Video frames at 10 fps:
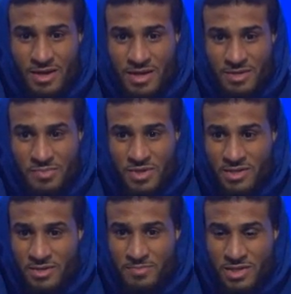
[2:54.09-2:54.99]
I can play
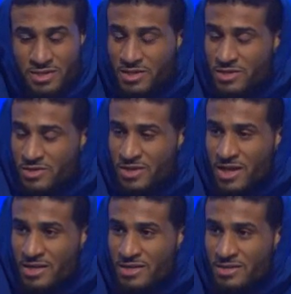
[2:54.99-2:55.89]
play the dunker a
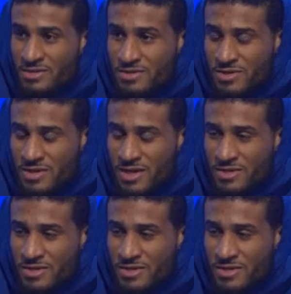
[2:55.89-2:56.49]
lot, and you know,